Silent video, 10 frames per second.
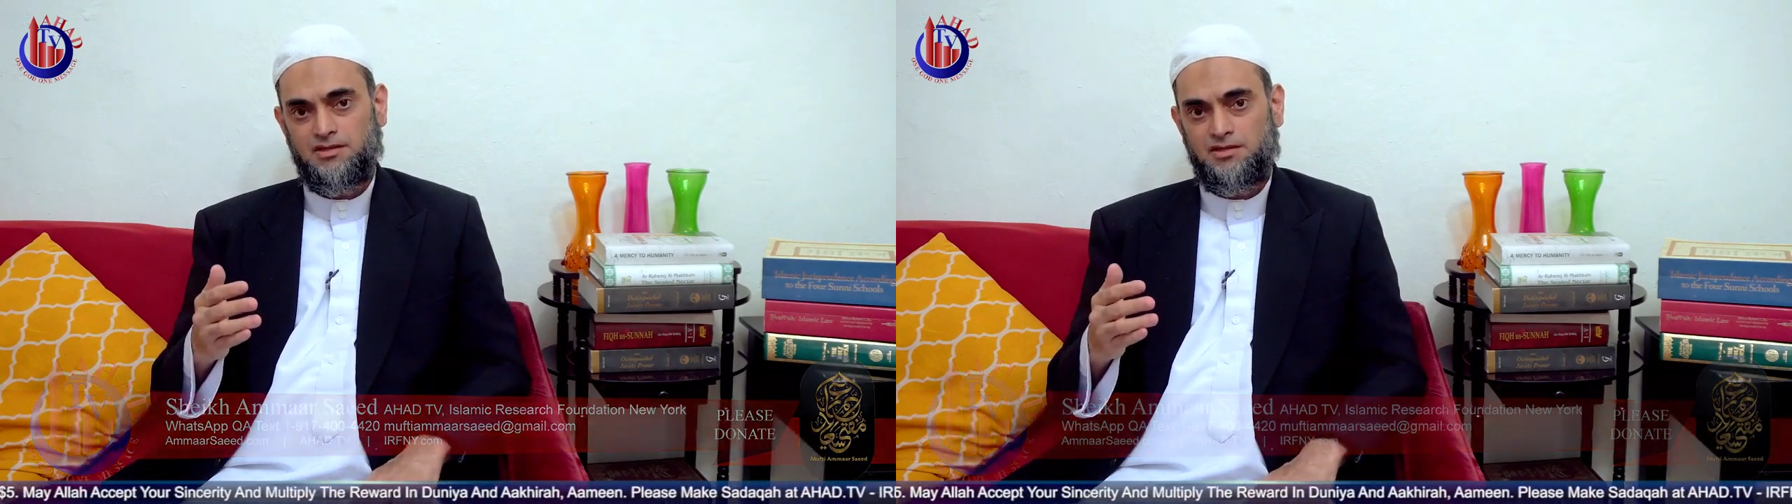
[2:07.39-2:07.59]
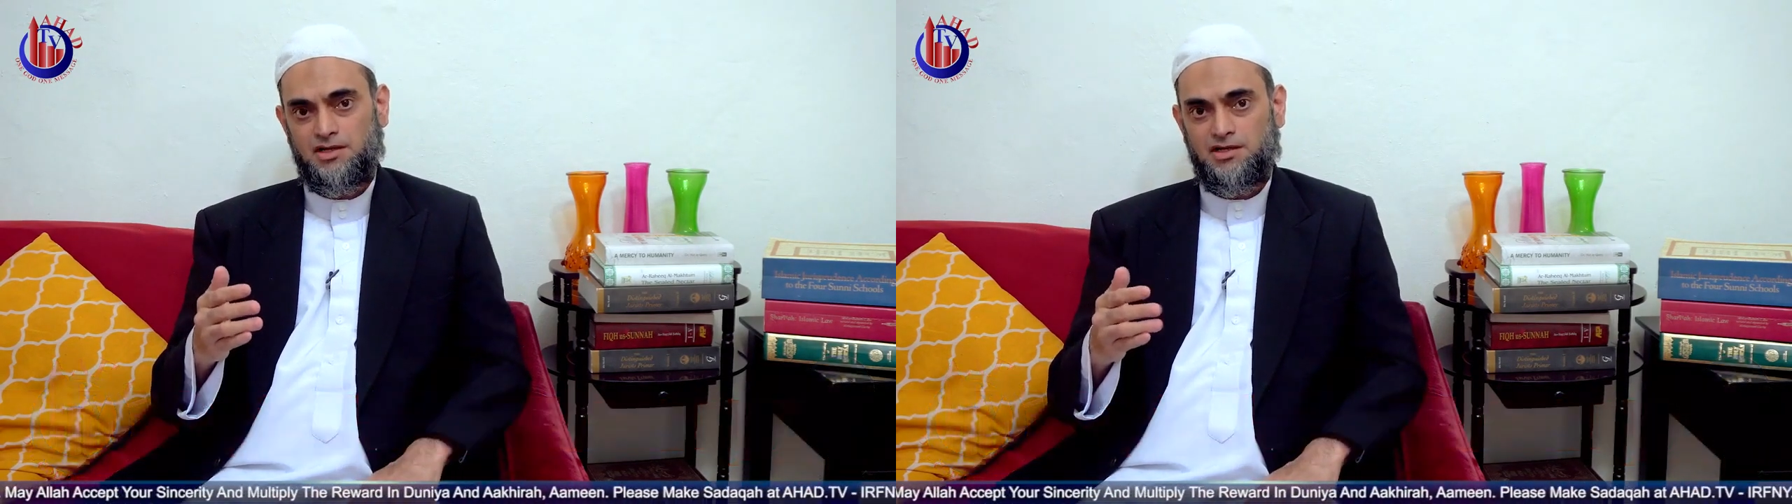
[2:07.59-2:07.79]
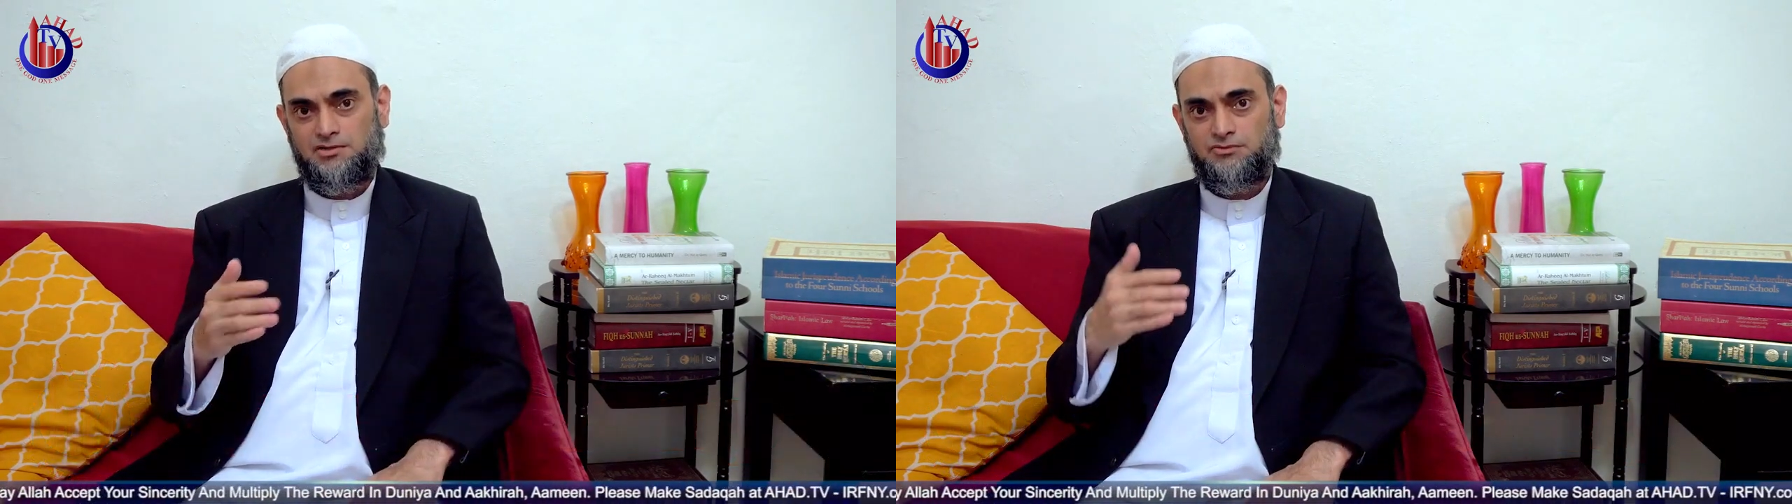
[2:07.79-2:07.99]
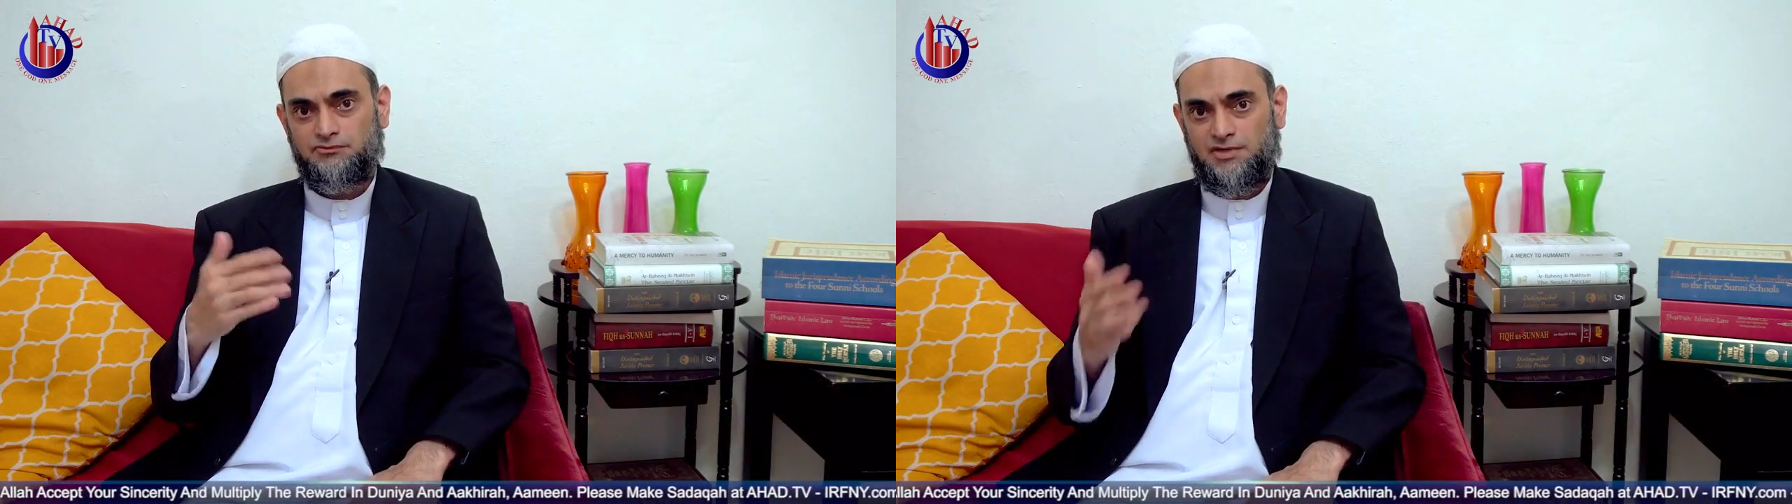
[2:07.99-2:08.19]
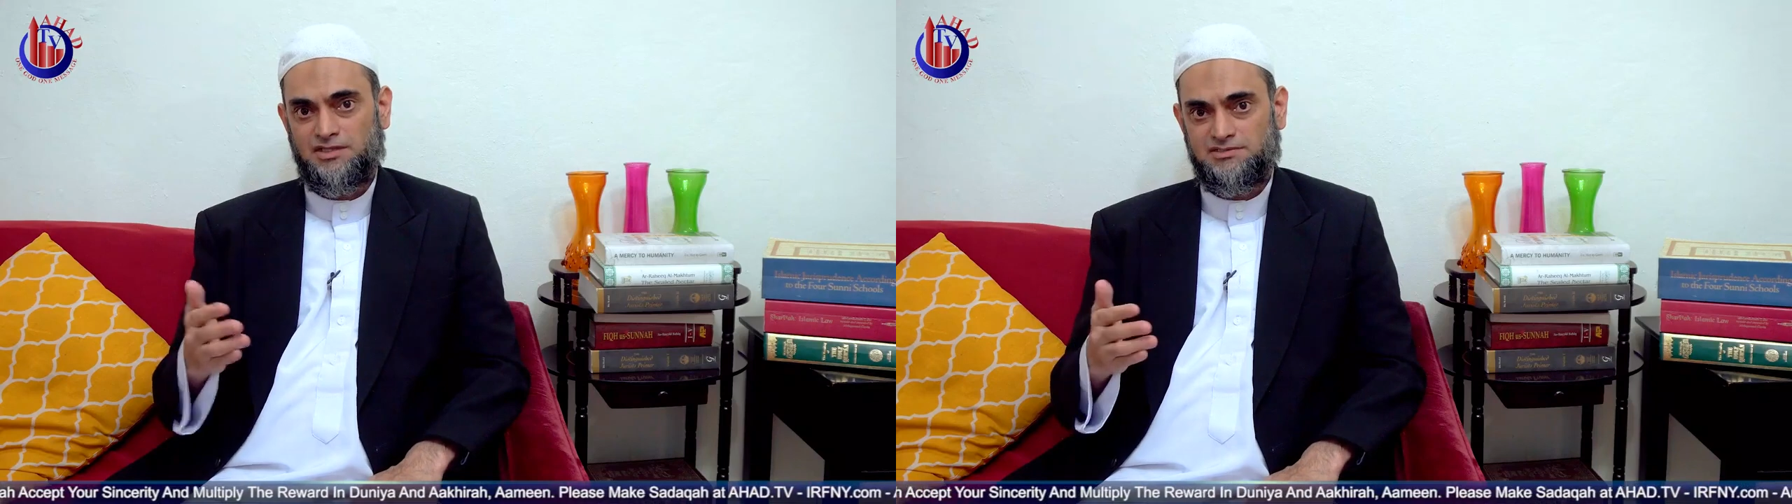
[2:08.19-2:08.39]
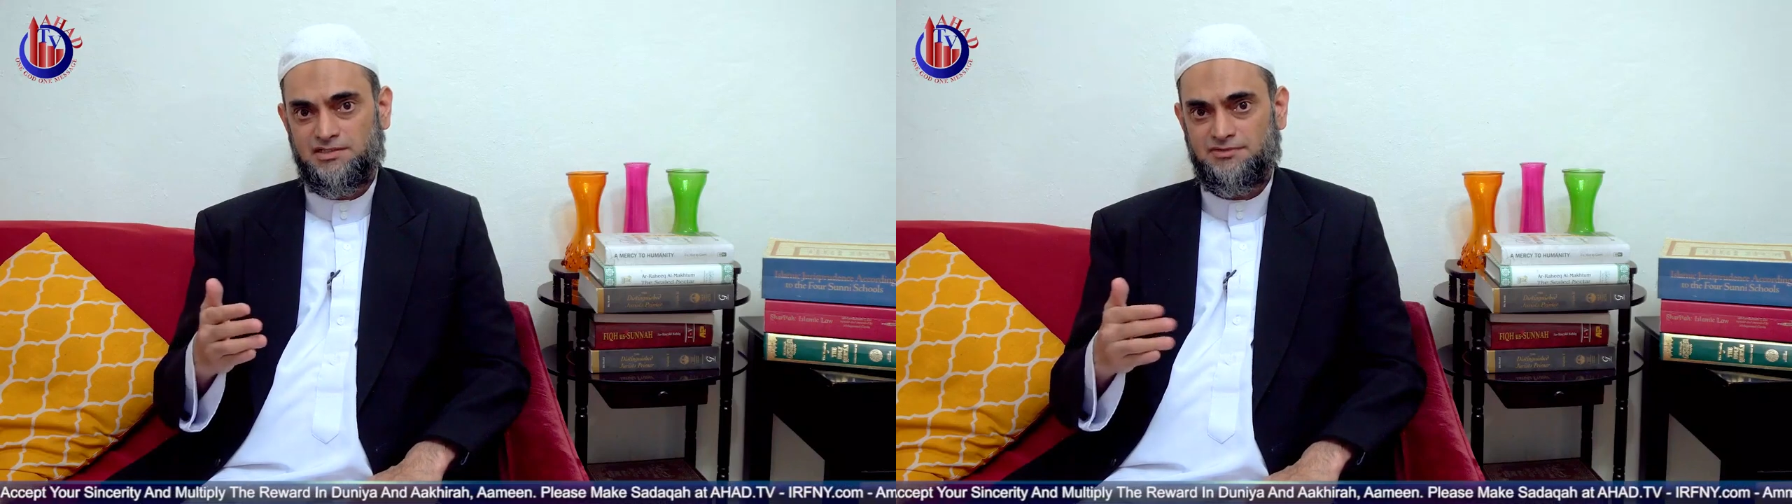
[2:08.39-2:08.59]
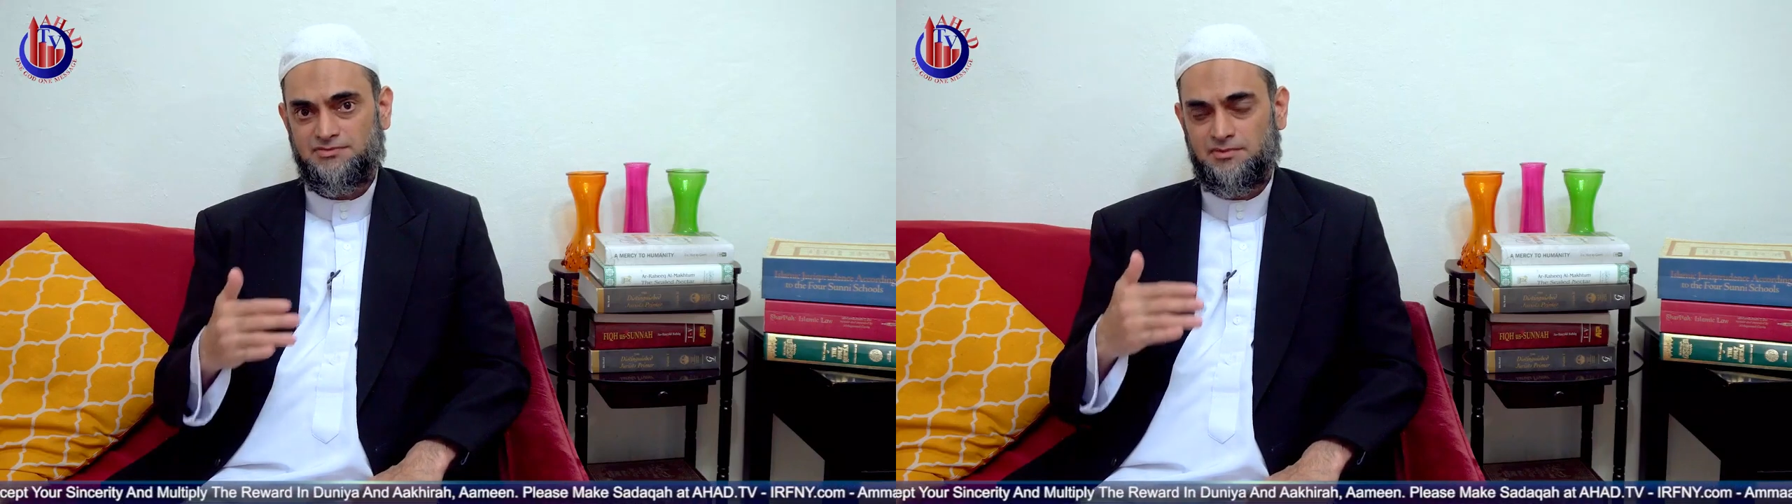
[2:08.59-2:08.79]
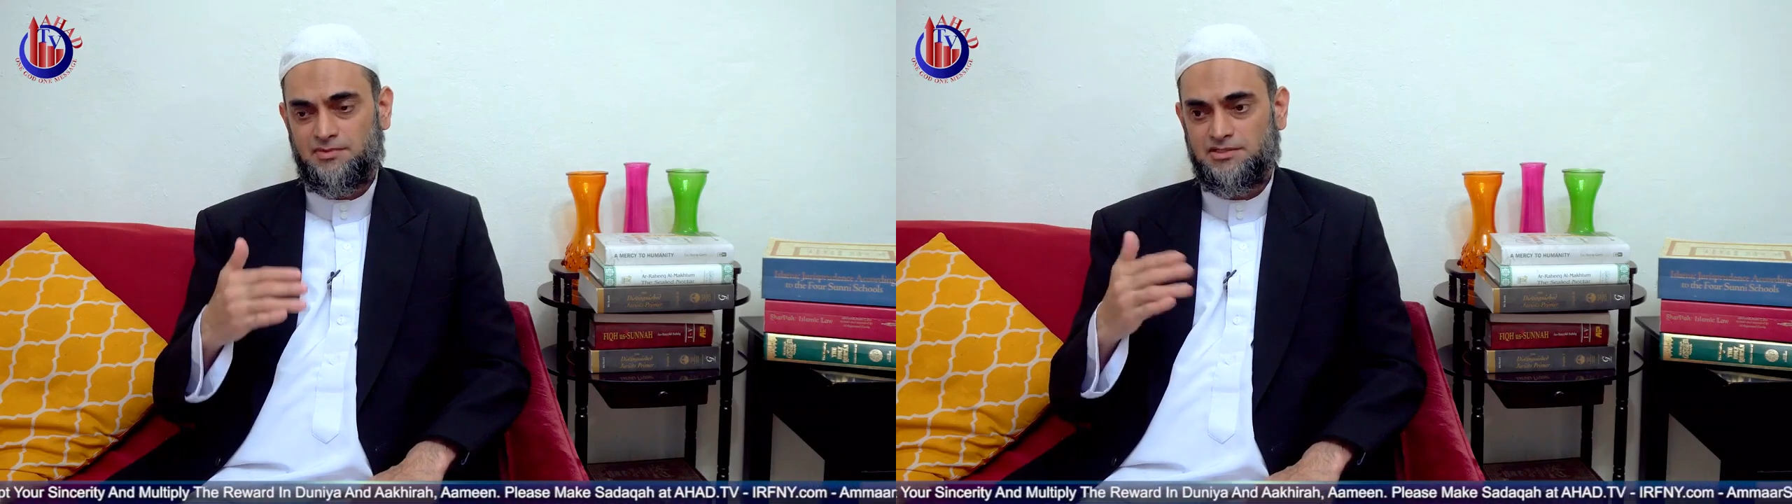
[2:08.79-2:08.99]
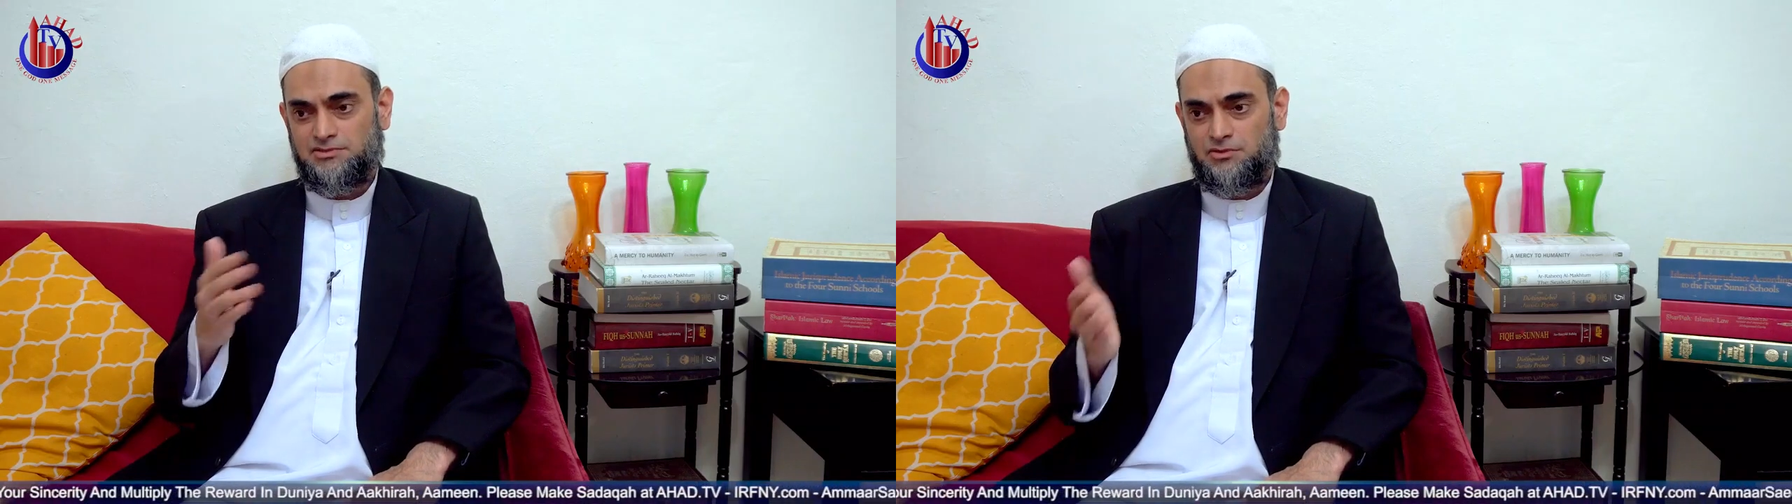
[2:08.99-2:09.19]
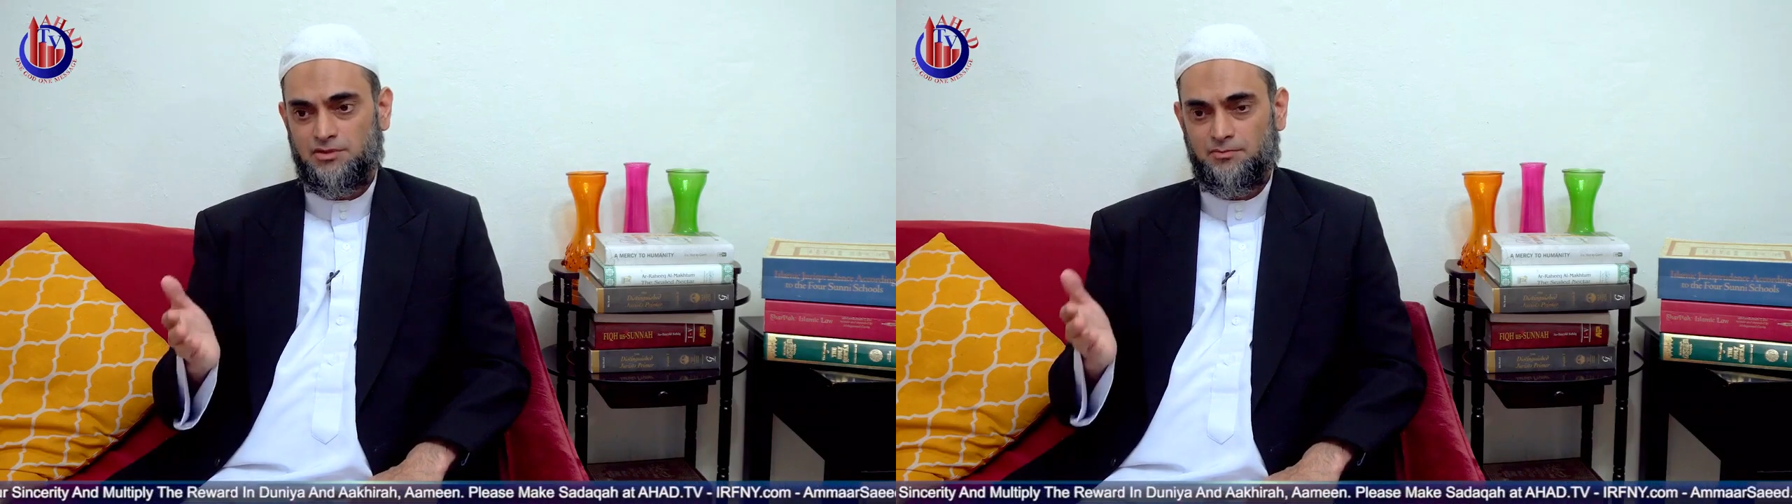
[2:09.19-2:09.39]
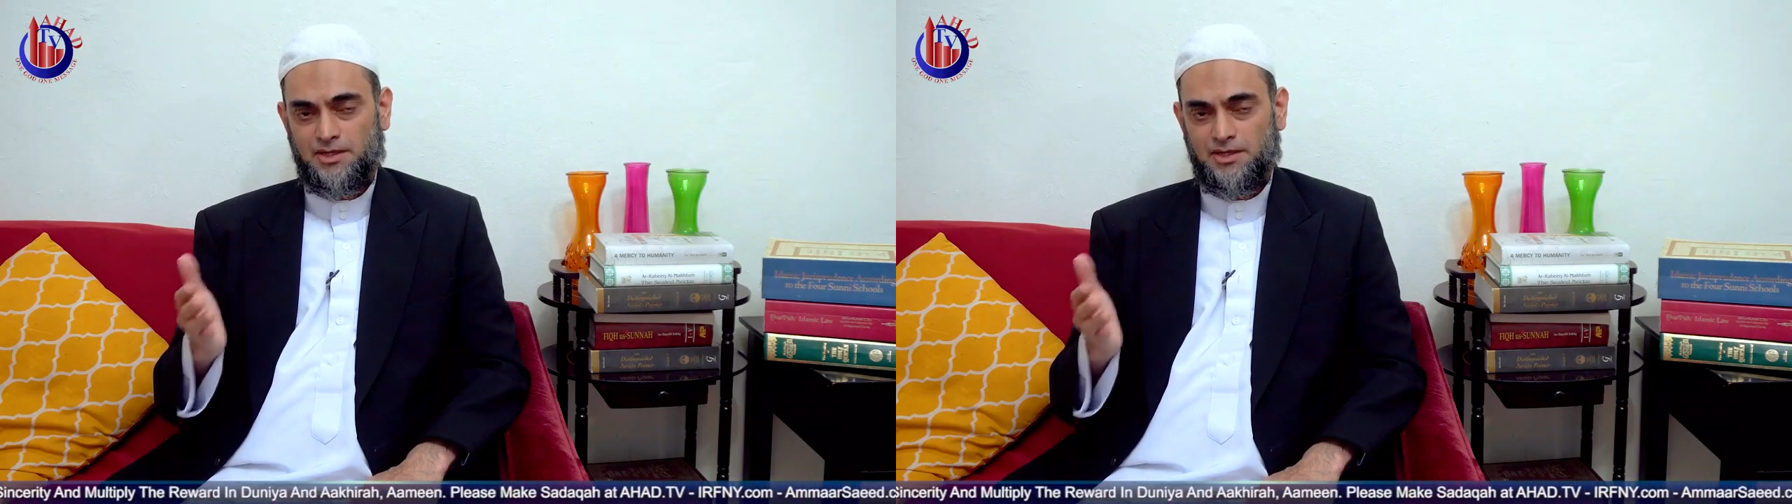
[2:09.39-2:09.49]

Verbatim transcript: uh, to fast if somebody is on a